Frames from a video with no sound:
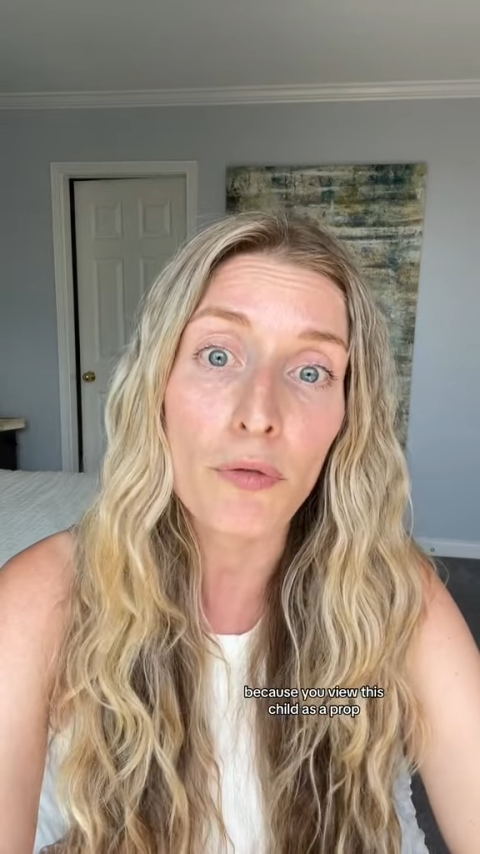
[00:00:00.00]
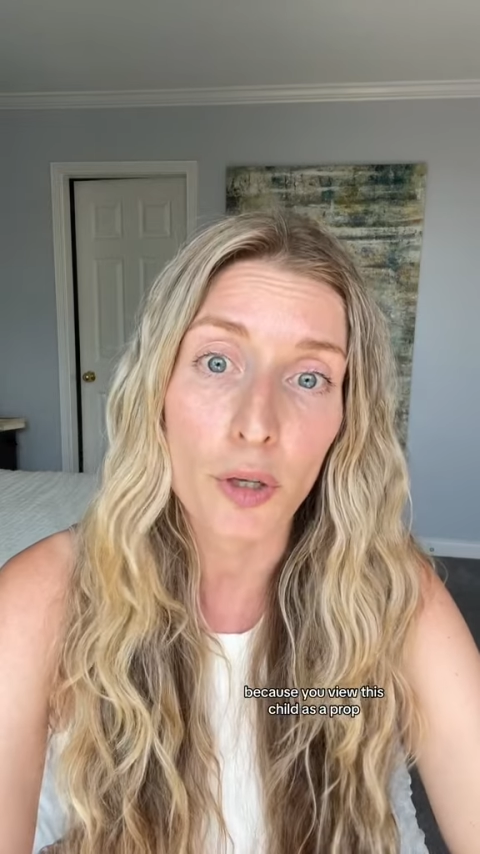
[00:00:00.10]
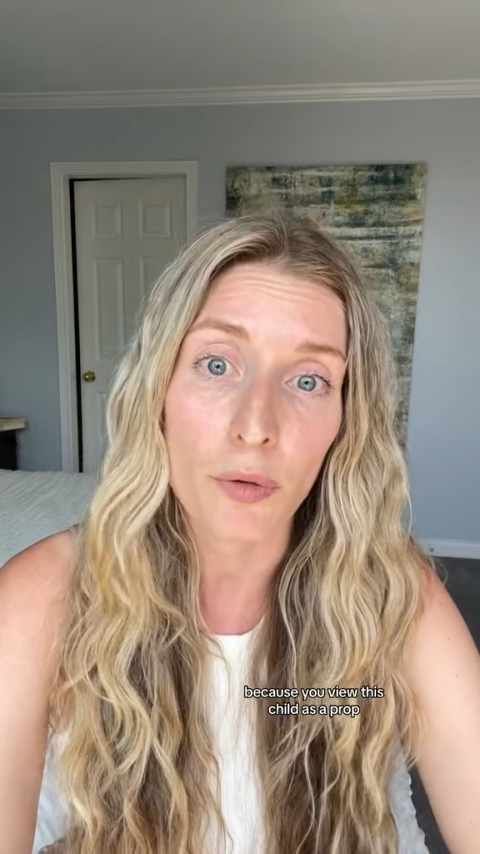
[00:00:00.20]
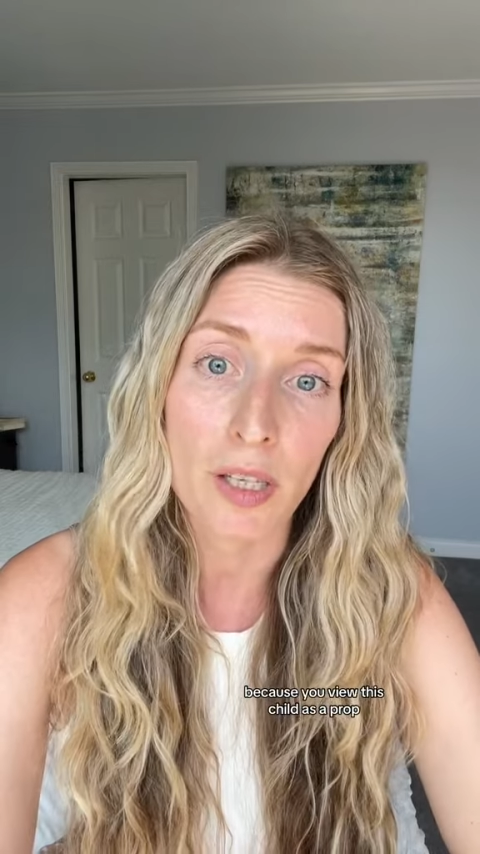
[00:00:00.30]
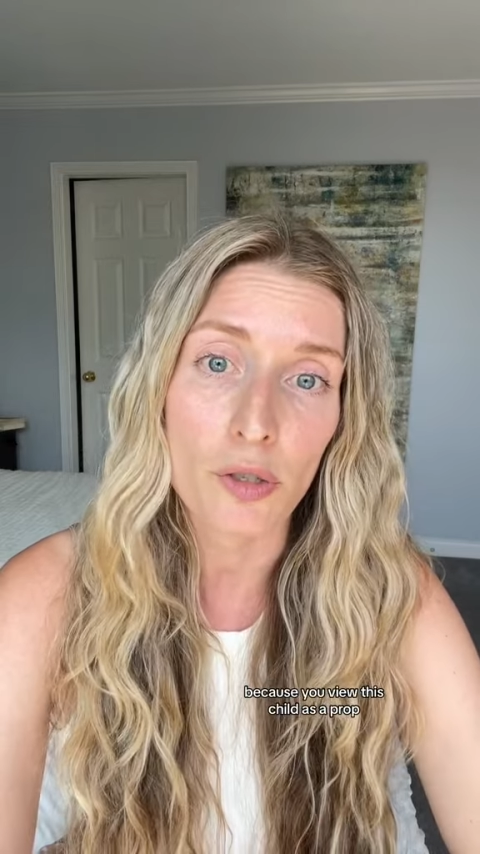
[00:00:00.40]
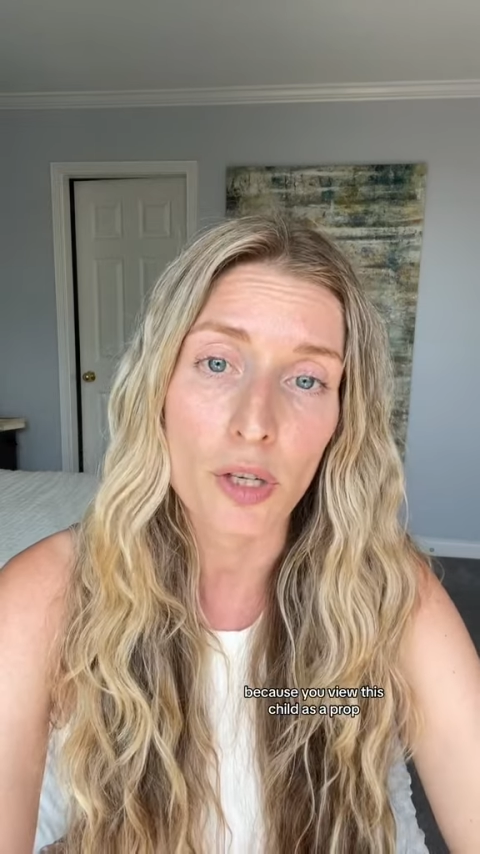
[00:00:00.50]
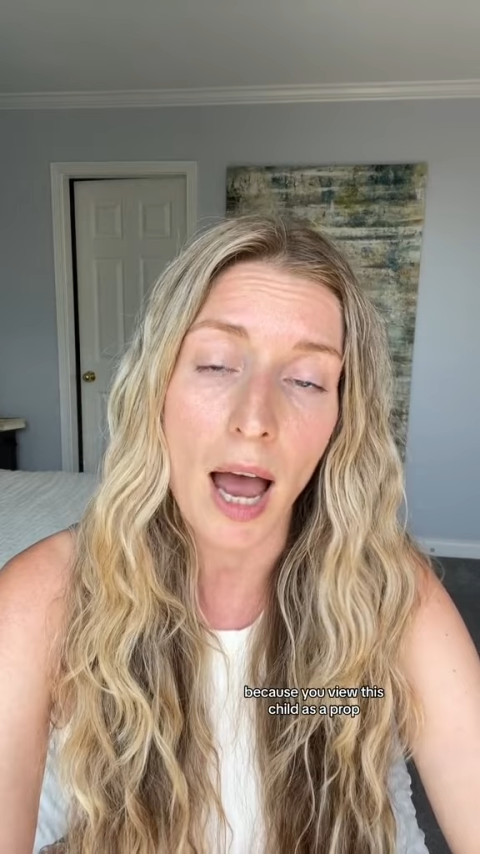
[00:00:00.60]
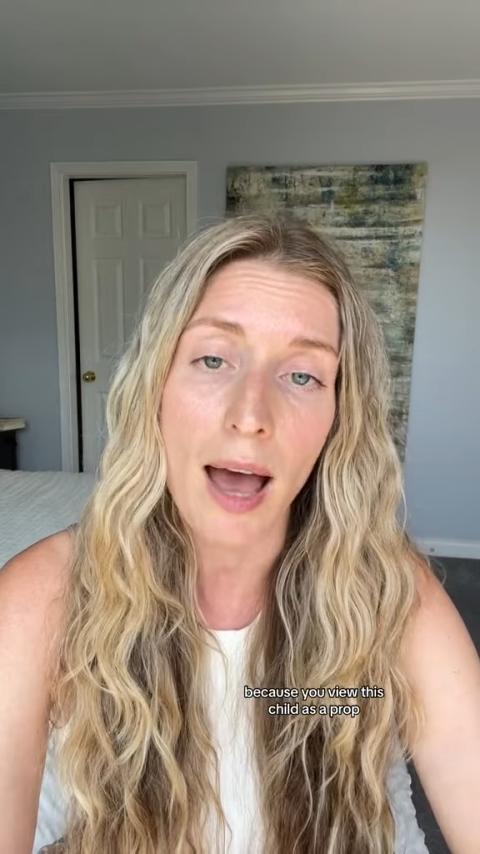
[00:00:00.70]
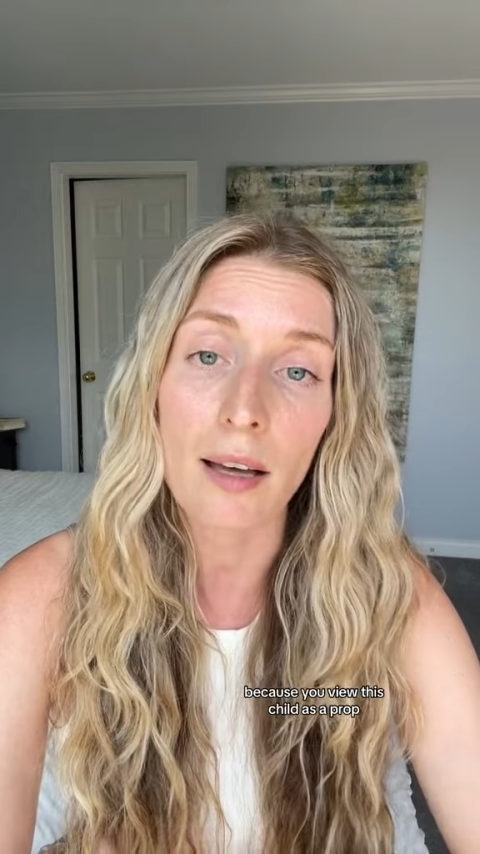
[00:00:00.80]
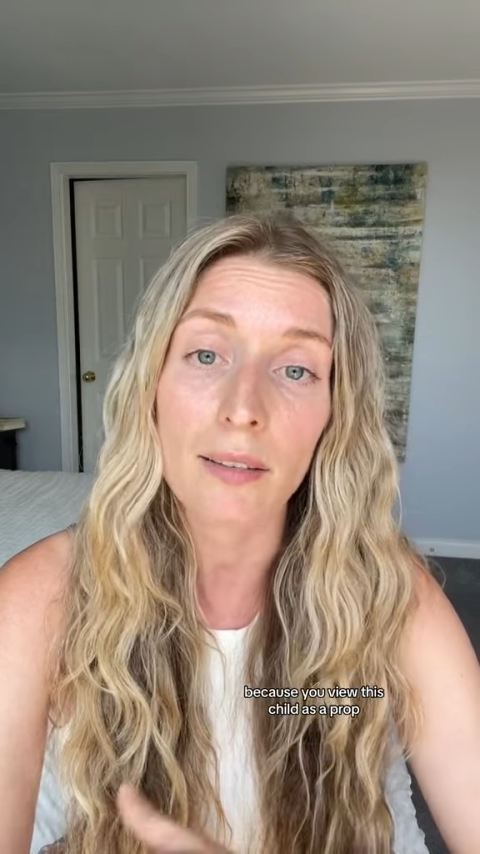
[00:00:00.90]
view this
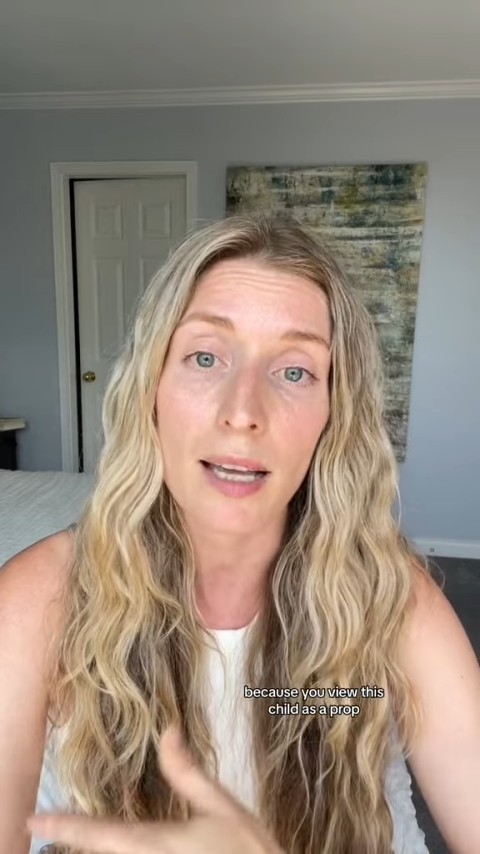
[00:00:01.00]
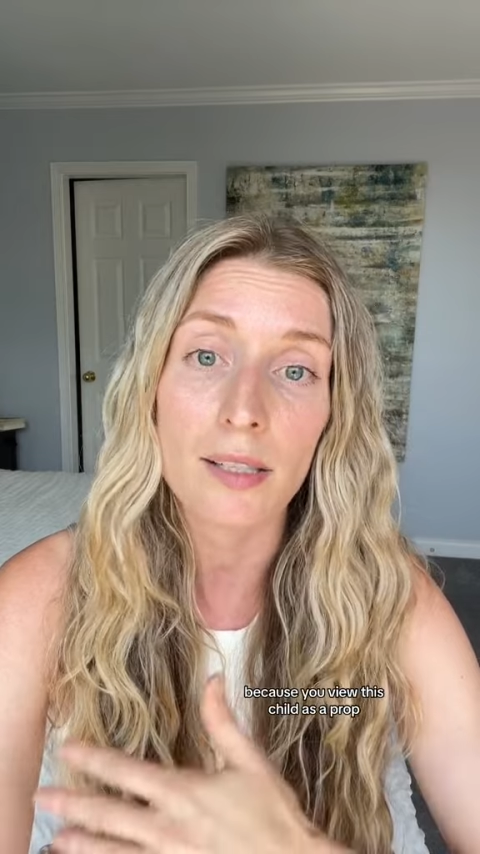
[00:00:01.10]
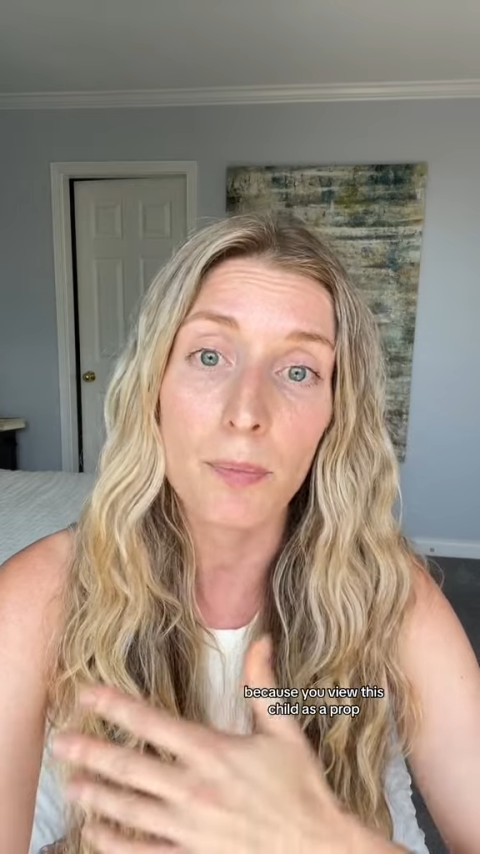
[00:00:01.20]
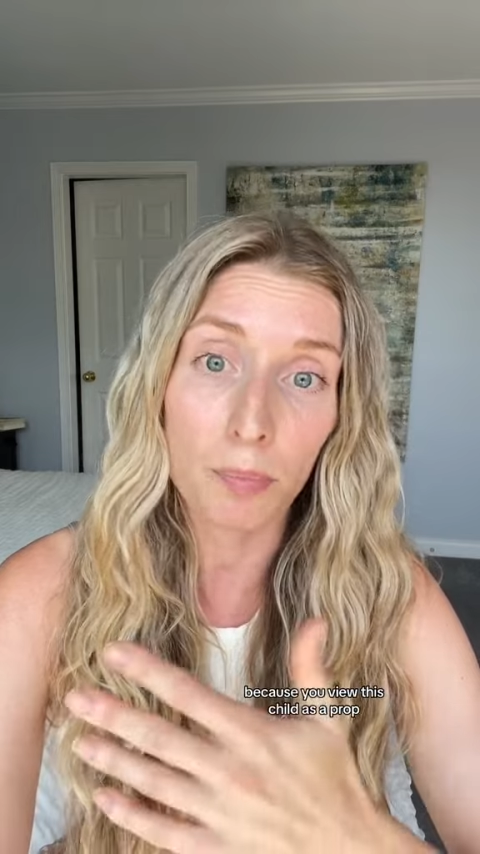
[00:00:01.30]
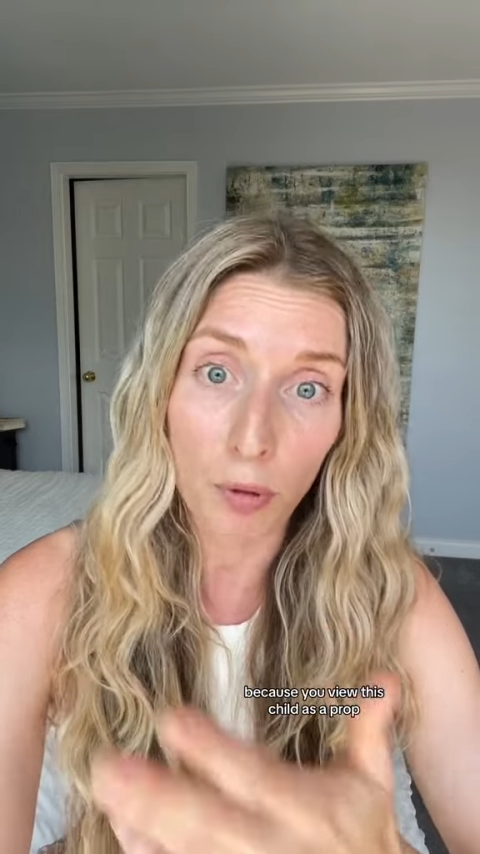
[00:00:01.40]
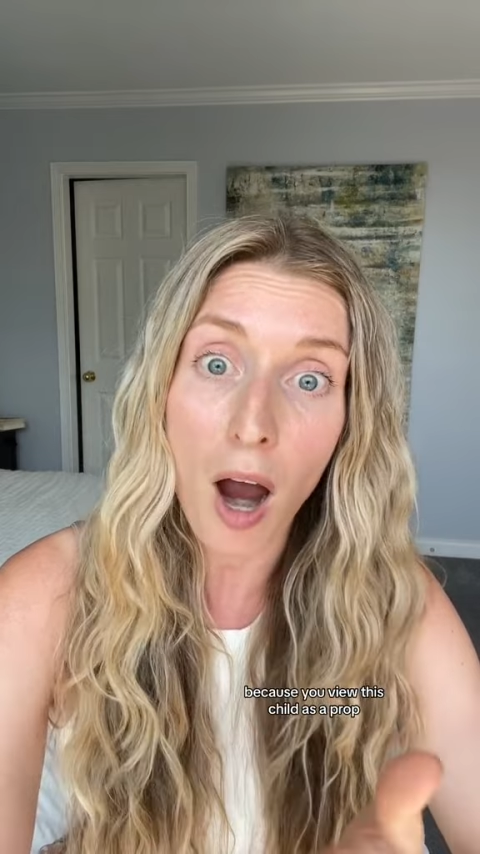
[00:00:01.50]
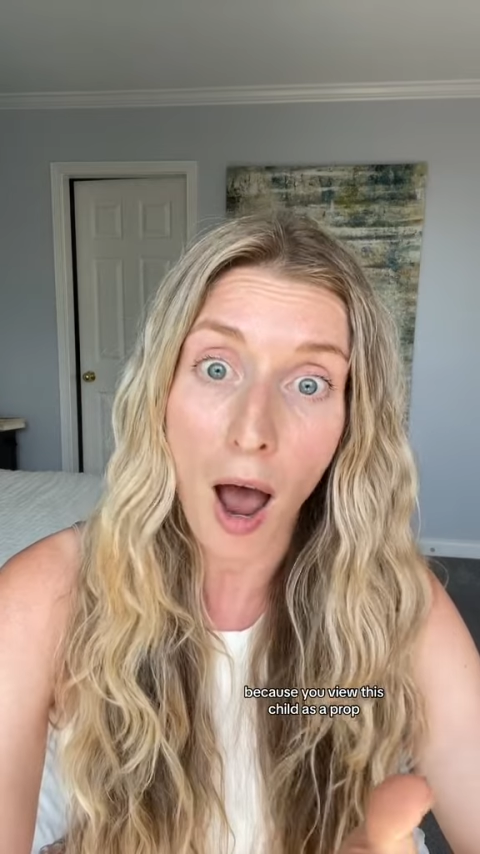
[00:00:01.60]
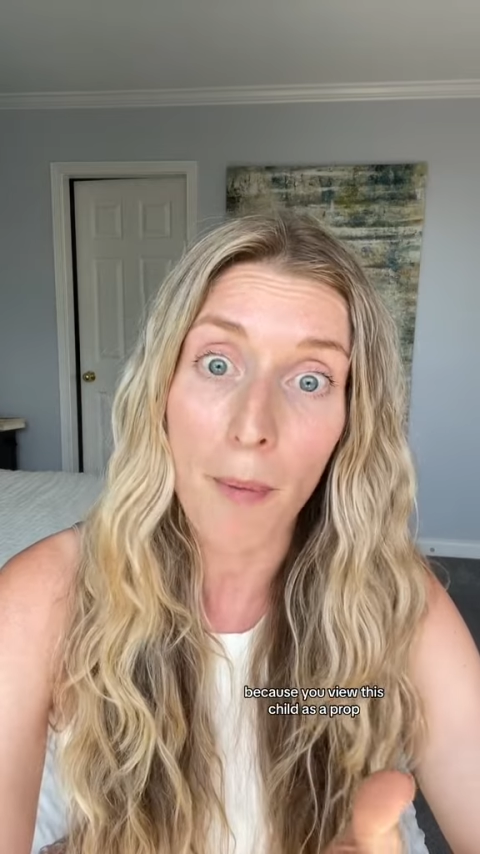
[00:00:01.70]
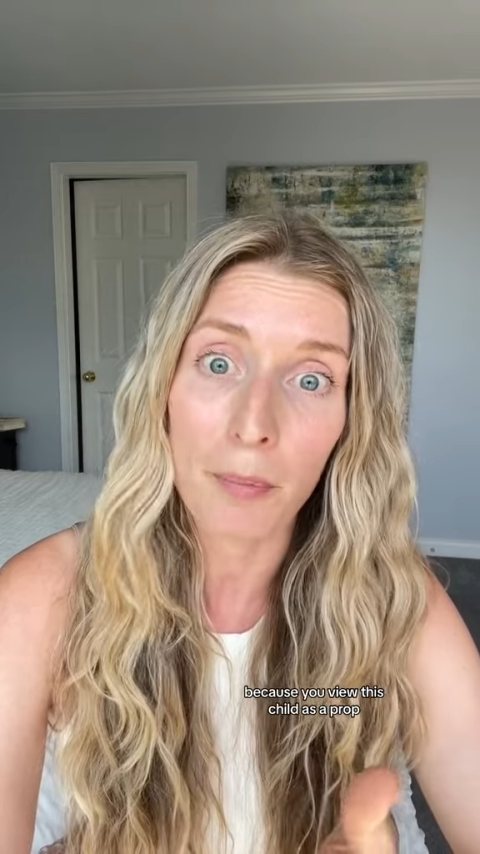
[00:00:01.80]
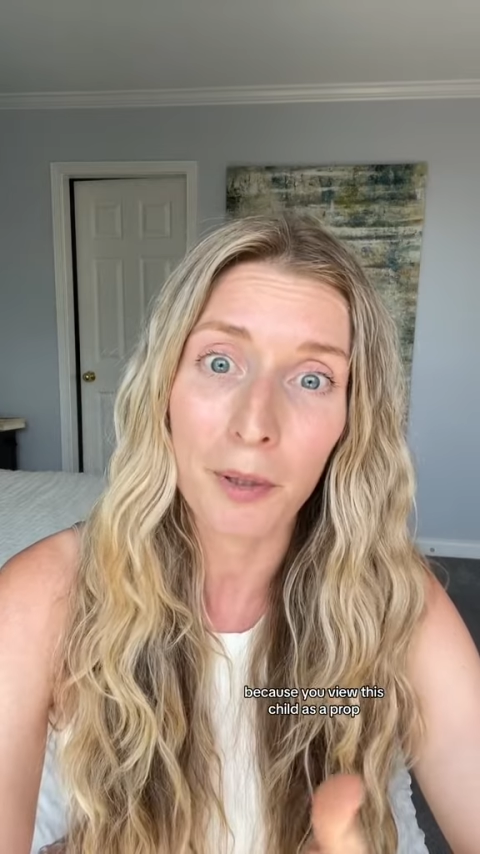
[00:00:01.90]
child as a
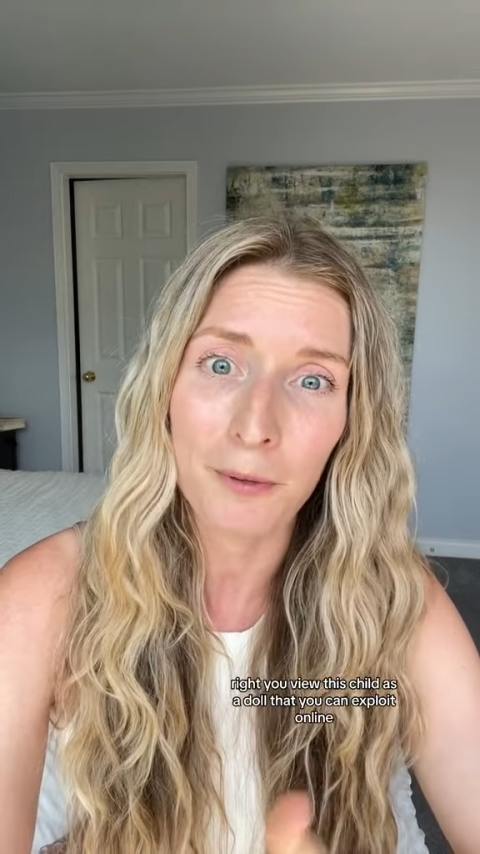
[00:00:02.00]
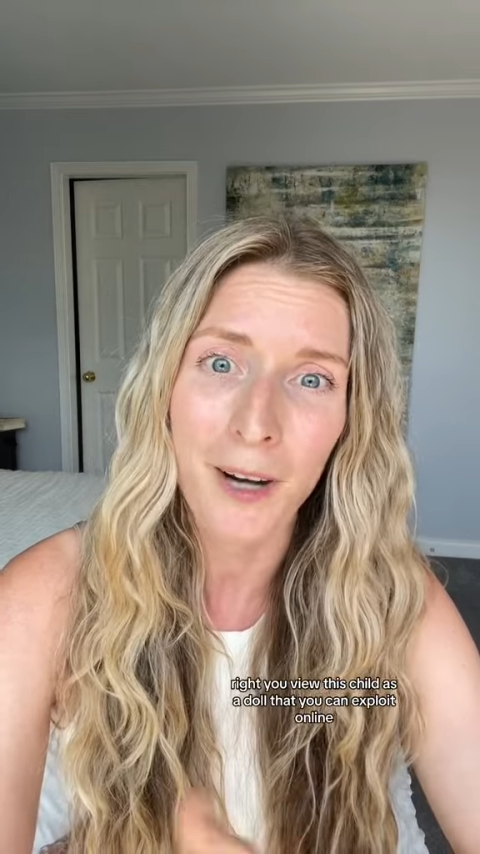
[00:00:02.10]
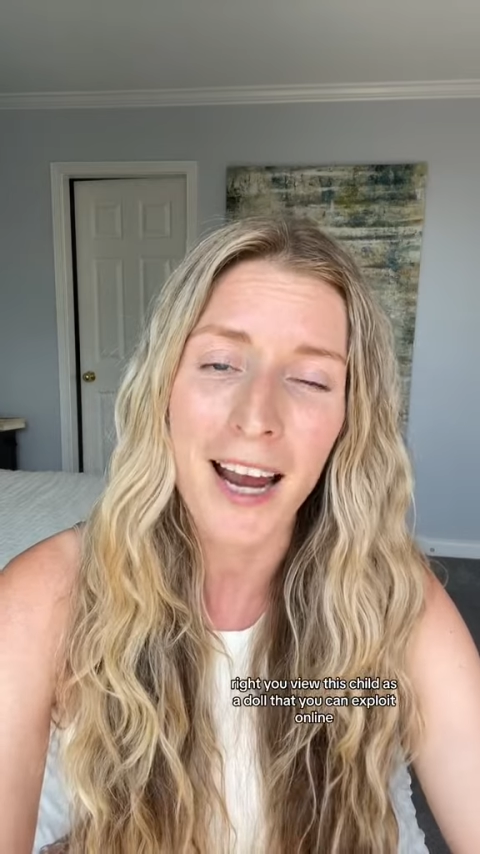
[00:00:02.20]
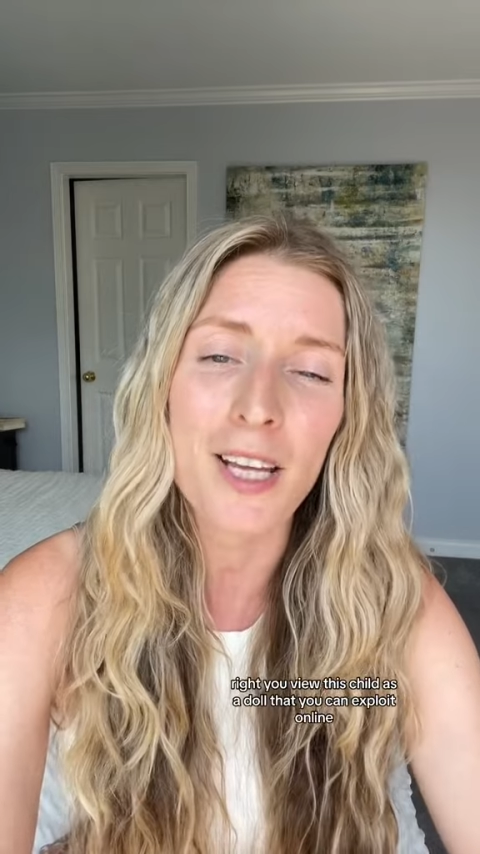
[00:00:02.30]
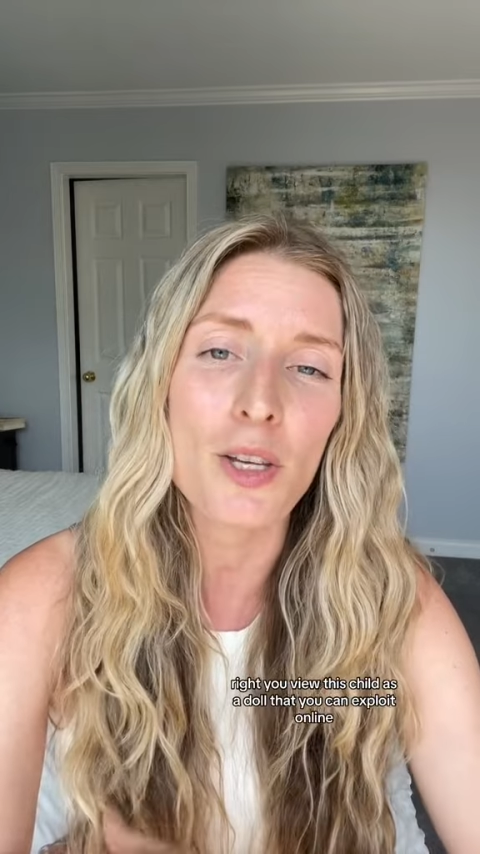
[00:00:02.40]
prop, right?